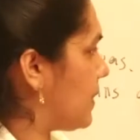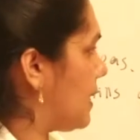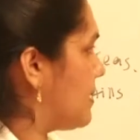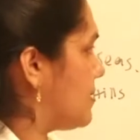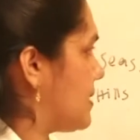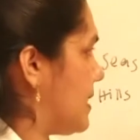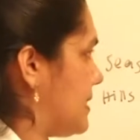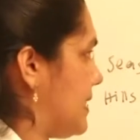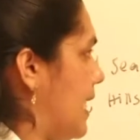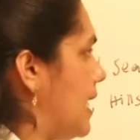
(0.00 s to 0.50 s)

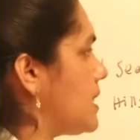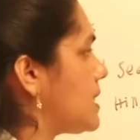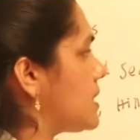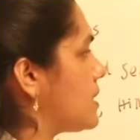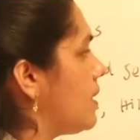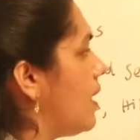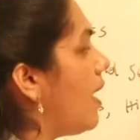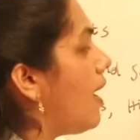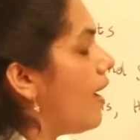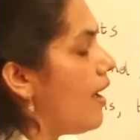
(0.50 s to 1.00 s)
such
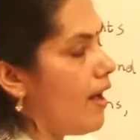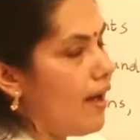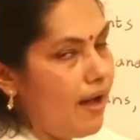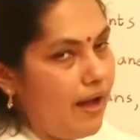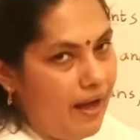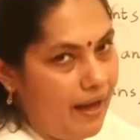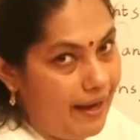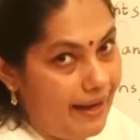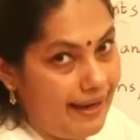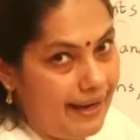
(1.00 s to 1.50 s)
as
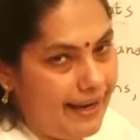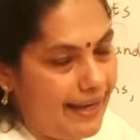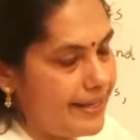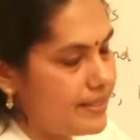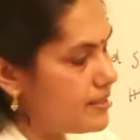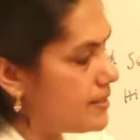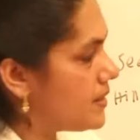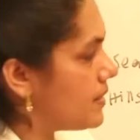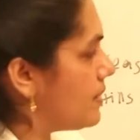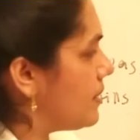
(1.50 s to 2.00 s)

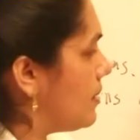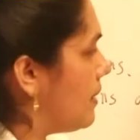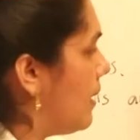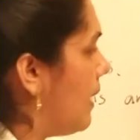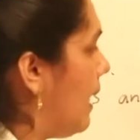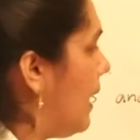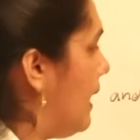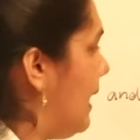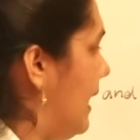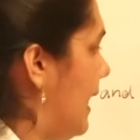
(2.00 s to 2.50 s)
island,
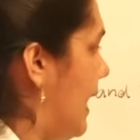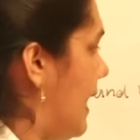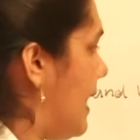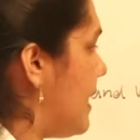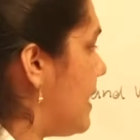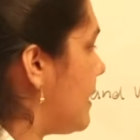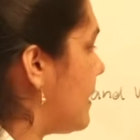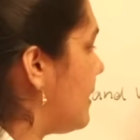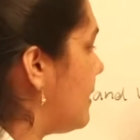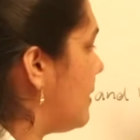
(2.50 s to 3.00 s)

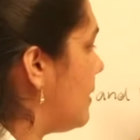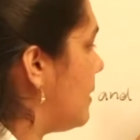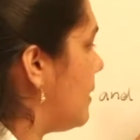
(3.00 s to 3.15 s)
lake,